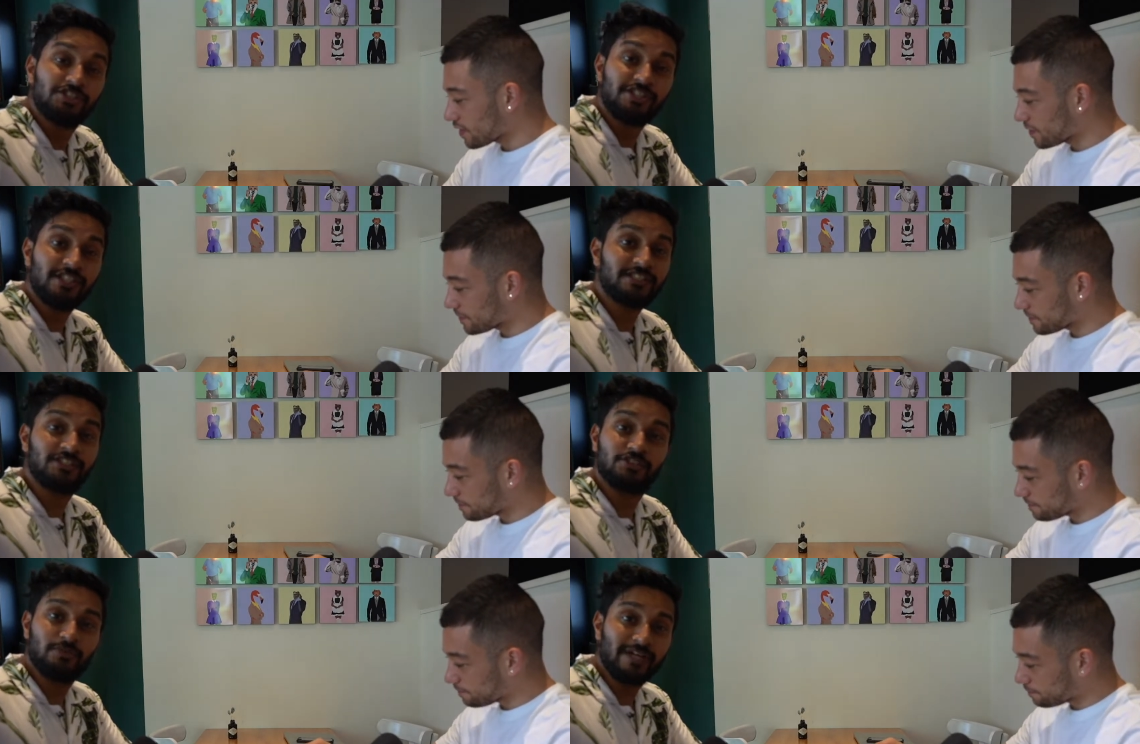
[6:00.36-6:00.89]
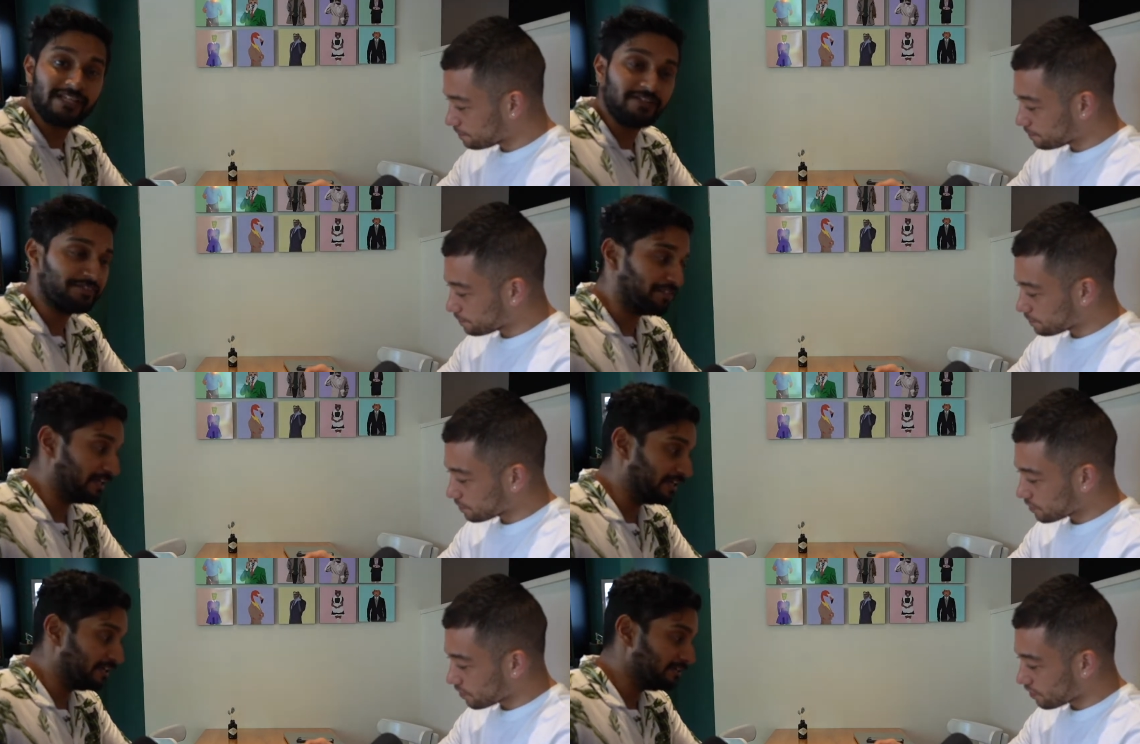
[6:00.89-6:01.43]
Speaker 1: She doesn't do
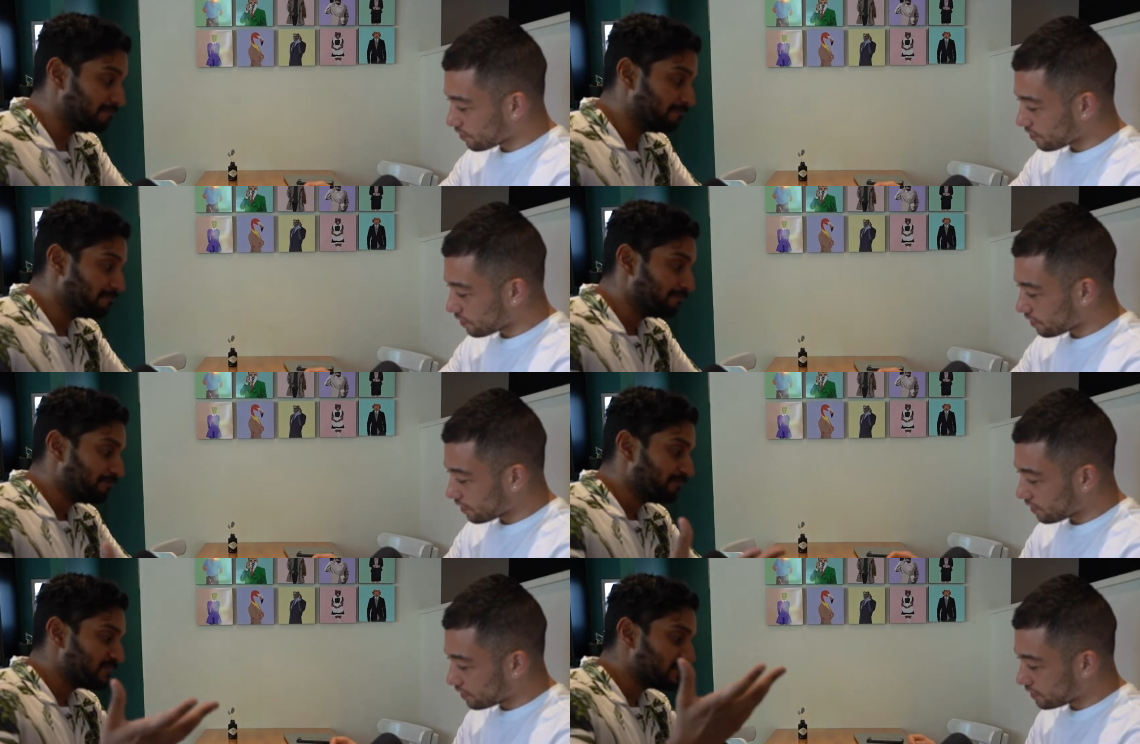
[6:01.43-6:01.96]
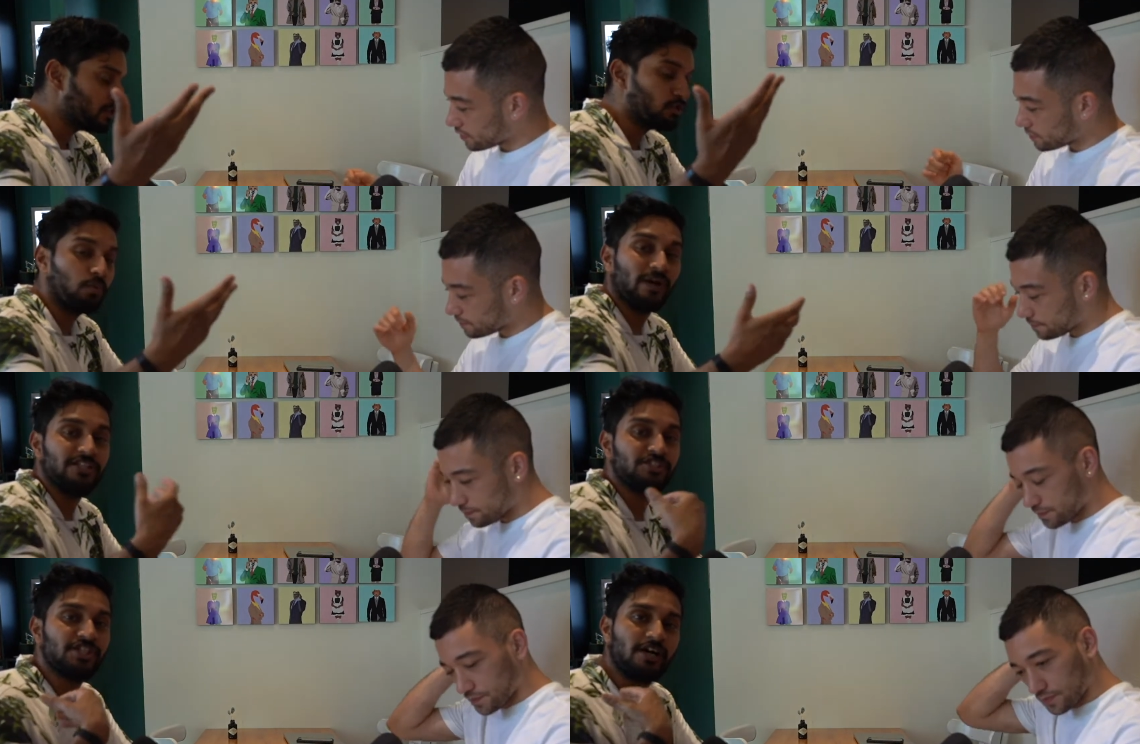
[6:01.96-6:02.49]
anything to
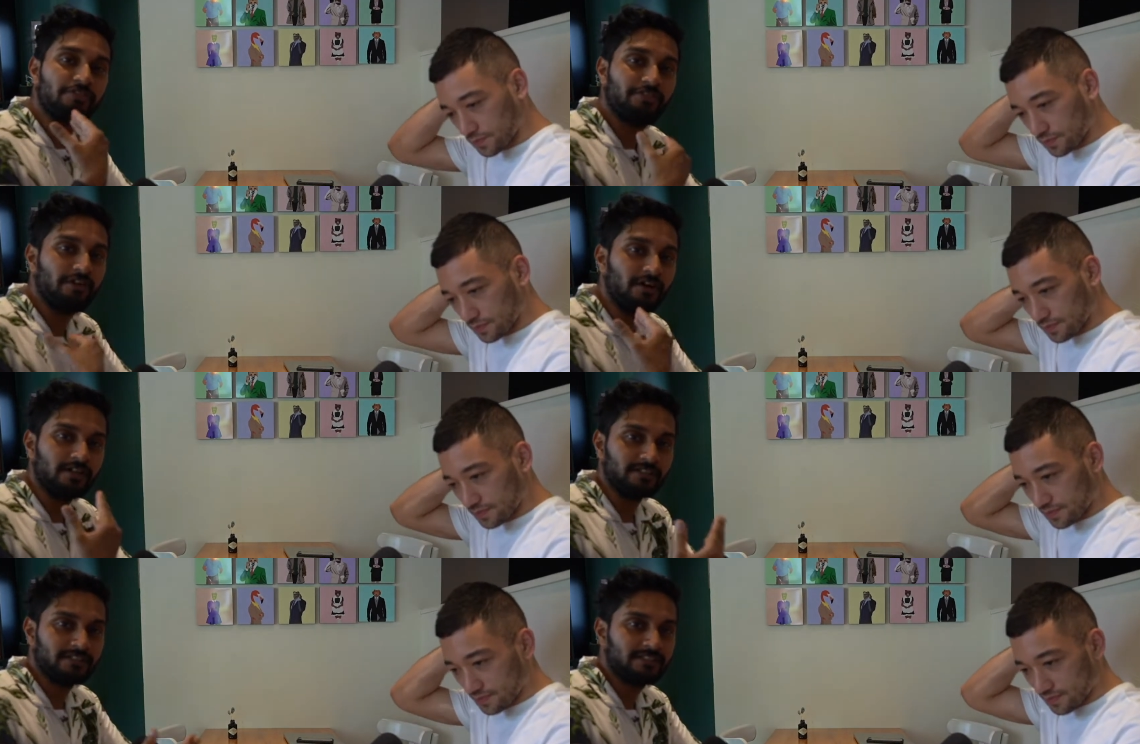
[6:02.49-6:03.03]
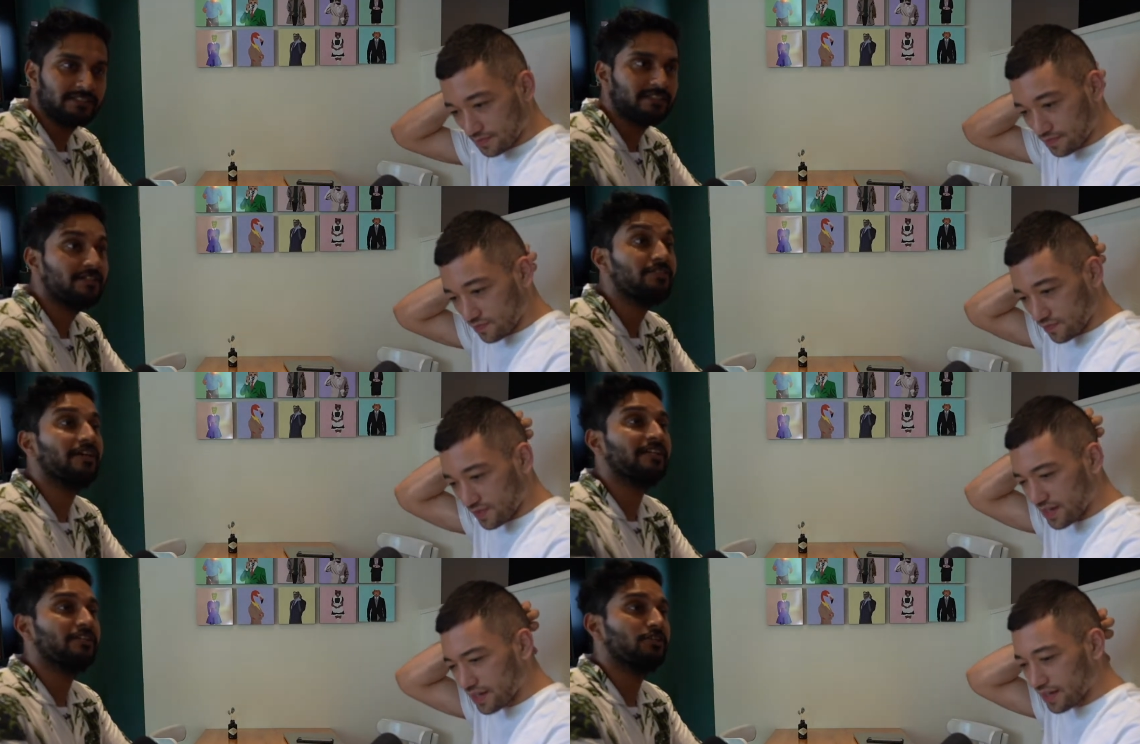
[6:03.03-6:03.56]
quench our thirsts.
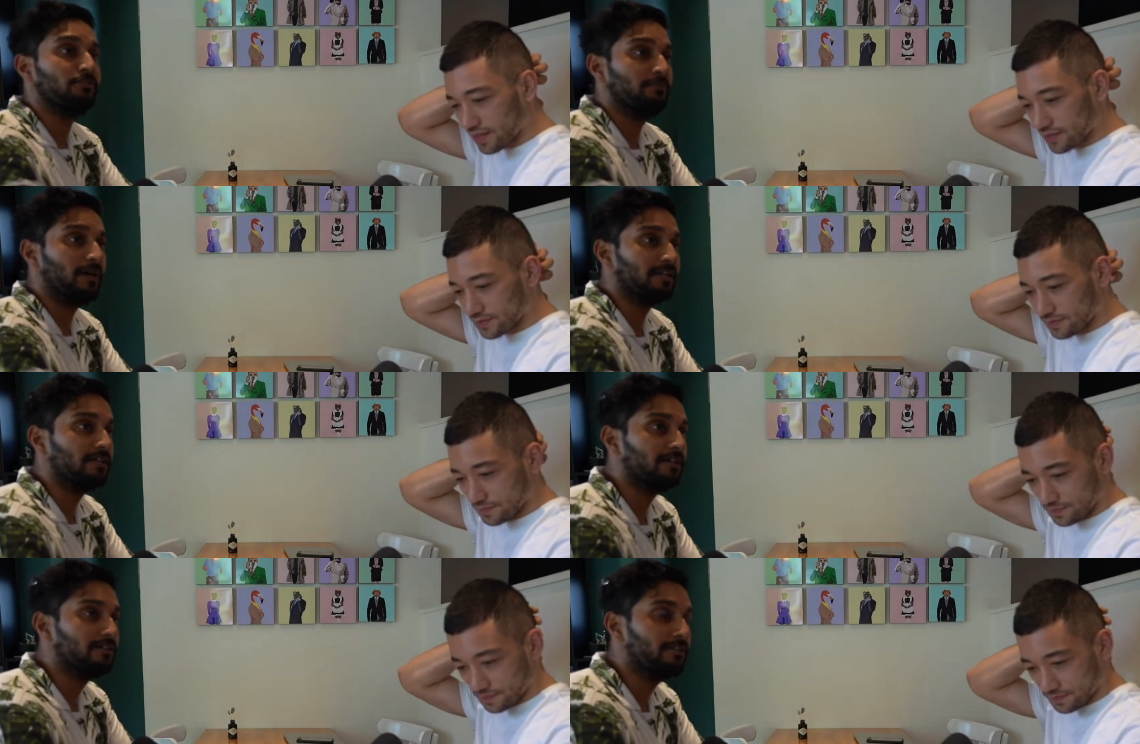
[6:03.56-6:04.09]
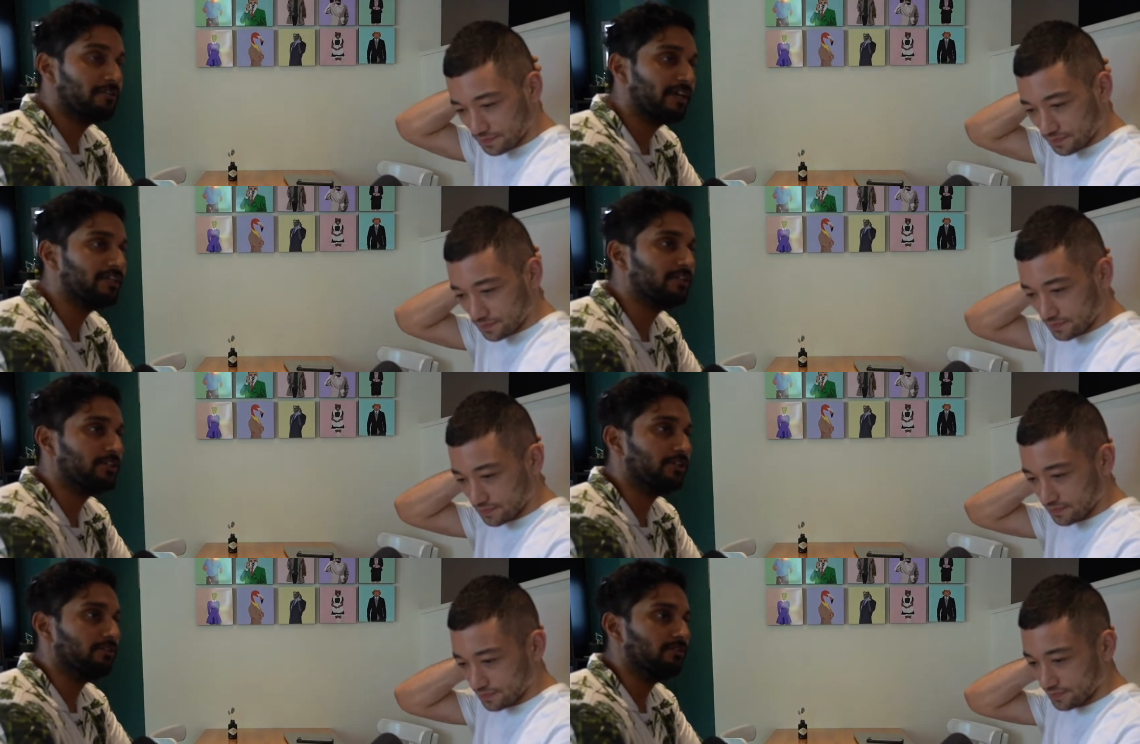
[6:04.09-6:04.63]
Thank yeah. you, man.
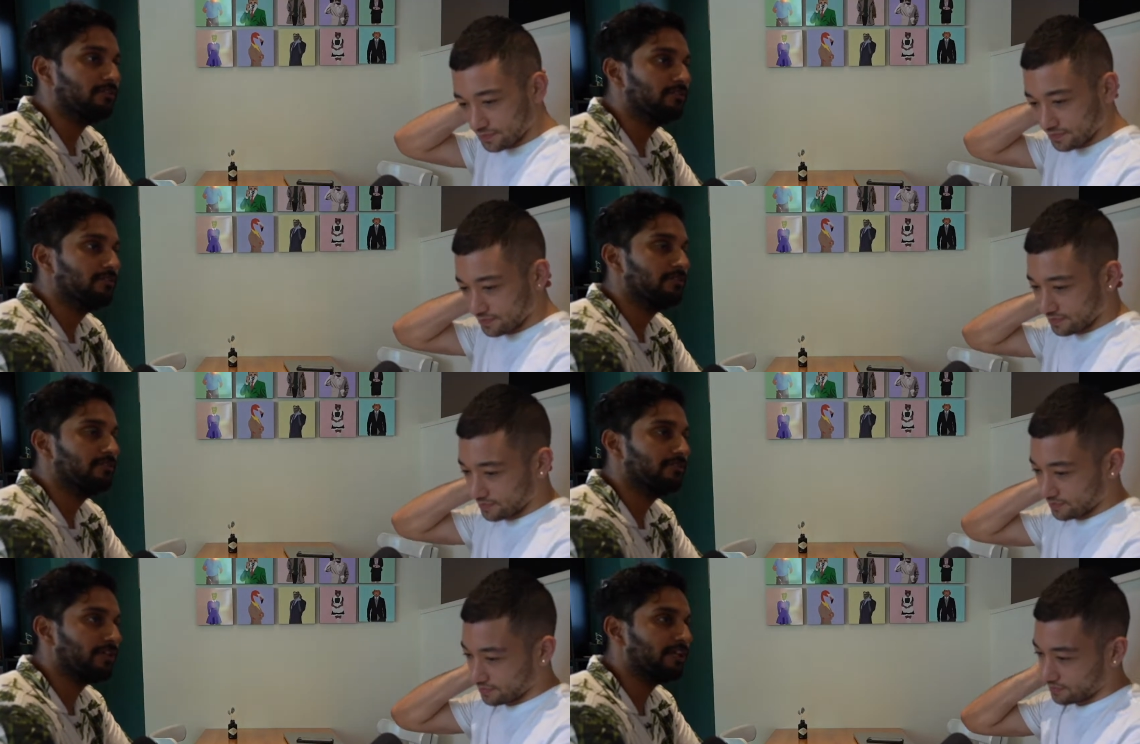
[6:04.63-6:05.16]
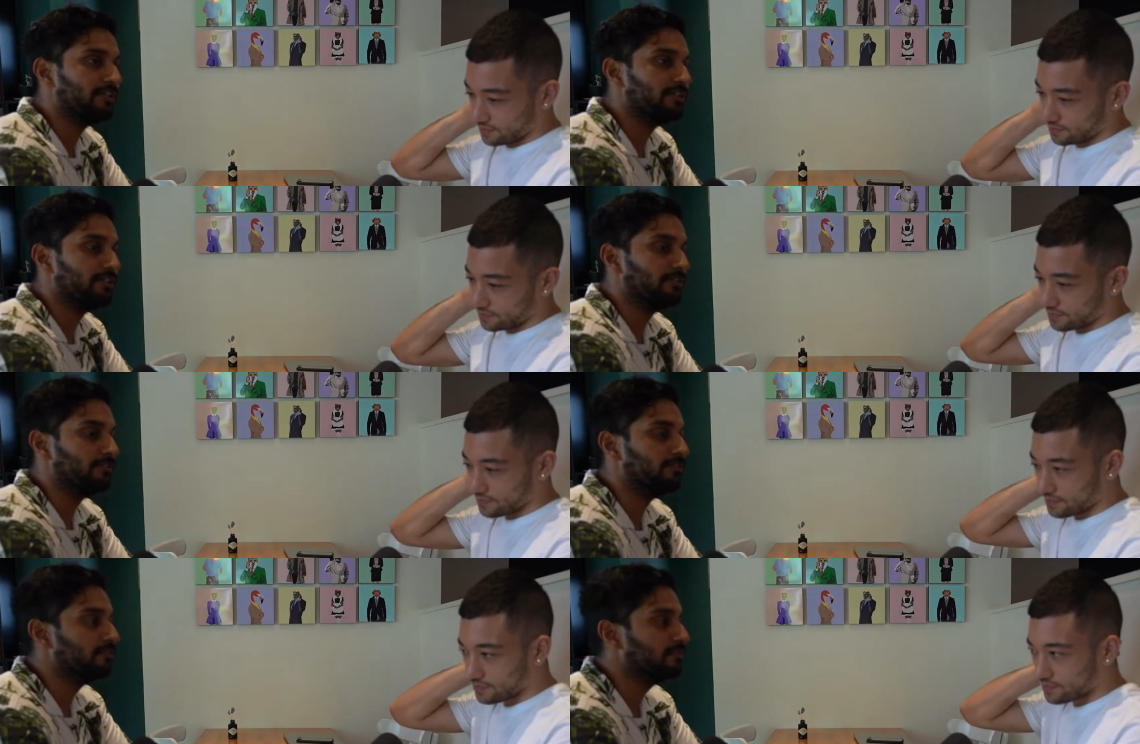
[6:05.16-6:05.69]
Thank you. Thank you.